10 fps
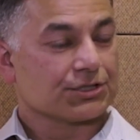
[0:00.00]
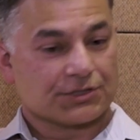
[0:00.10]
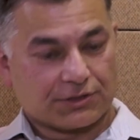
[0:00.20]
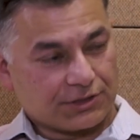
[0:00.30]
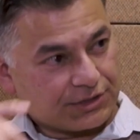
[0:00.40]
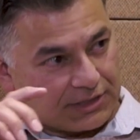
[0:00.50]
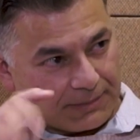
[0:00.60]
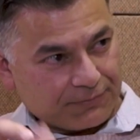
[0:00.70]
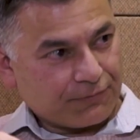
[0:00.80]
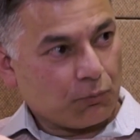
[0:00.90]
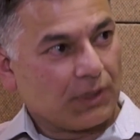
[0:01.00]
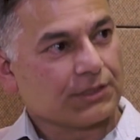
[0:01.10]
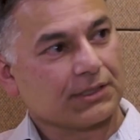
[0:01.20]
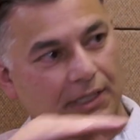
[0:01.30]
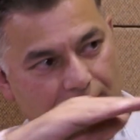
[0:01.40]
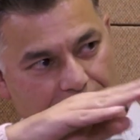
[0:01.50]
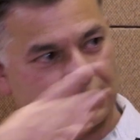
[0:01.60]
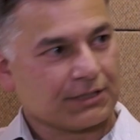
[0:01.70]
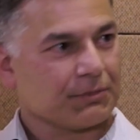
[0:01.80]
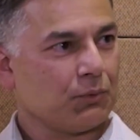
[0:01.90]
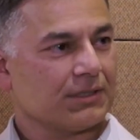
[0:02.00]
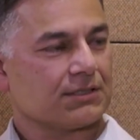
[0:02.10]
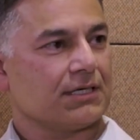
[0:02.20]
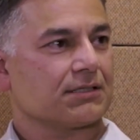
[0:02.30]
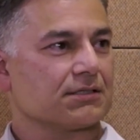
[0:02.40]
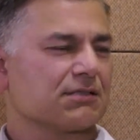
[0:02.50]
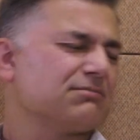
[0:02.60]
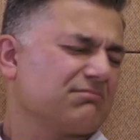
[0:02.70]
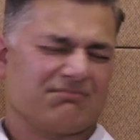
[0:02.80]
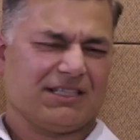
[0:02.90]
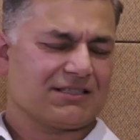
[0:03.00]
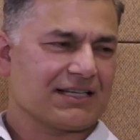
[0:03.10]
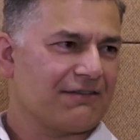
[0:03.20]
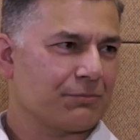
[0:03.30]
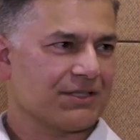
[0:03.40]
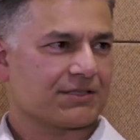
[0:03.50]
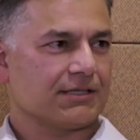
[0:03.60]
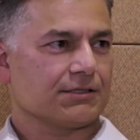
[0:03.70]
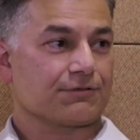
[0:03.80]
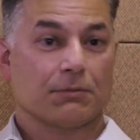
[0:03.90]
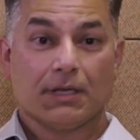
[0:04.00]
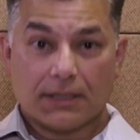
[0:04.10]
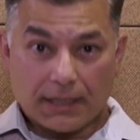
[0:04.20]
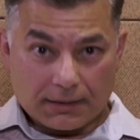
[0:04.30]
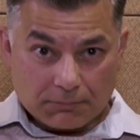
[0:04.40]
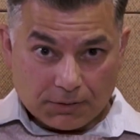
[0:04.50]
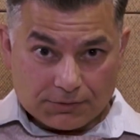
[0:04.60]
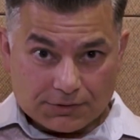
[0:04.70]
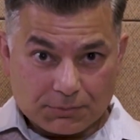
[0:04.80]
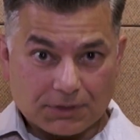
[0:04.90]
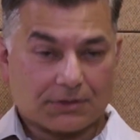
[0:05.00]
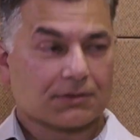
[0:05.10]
Just slip from one to another and just give me one sentence. It doesn't have to be a sentence from Ed Moser's book.